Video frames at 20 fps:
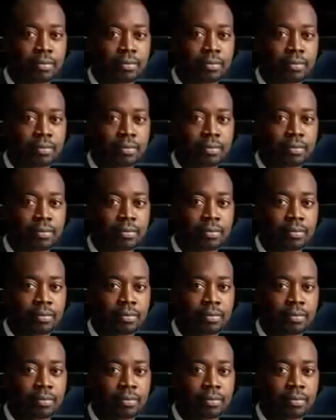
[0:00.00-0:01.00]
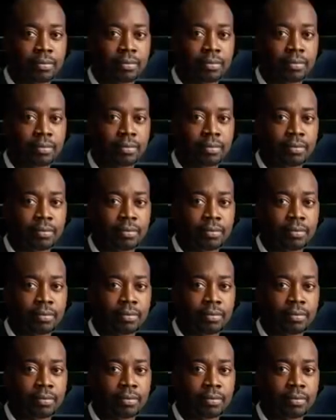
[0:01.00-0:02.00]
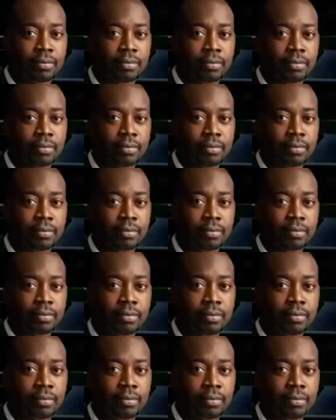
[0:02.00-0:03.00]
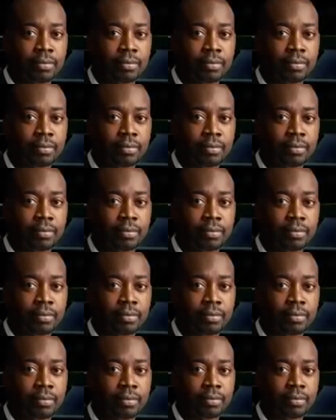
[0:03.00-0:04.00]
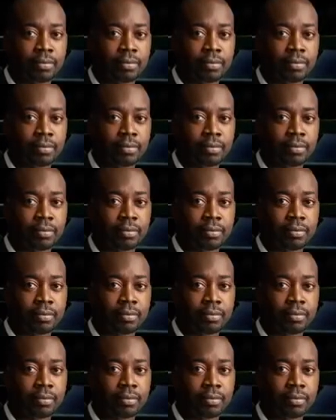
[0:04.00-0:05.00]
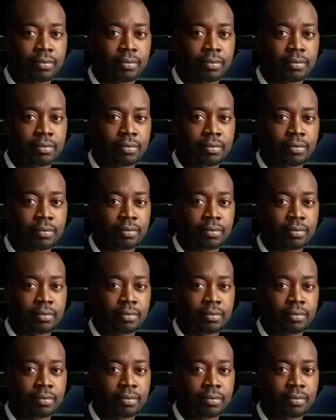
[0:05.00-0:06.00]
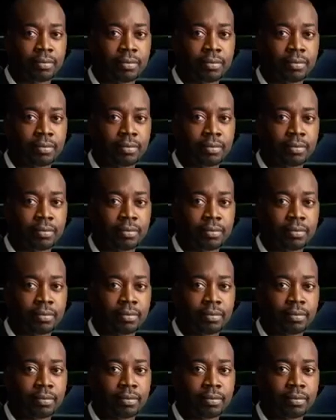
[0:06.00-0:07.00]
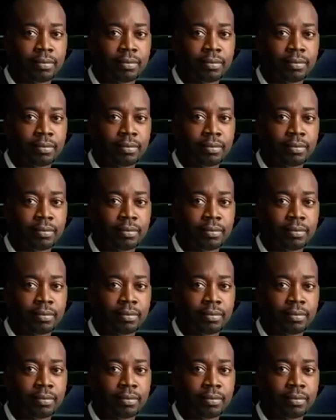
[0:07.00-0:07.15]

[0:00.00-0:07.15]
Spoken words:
(not speaking)